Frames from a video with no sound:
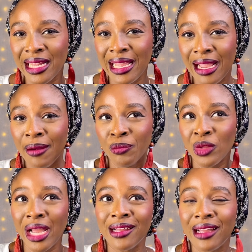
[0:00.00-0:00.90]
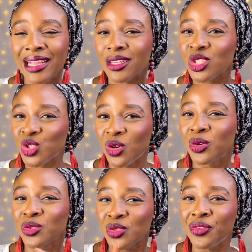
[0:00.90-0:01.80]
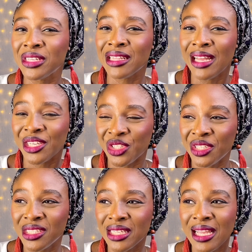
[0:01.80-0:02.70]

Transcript: Like I kind of struggle to fix lashes.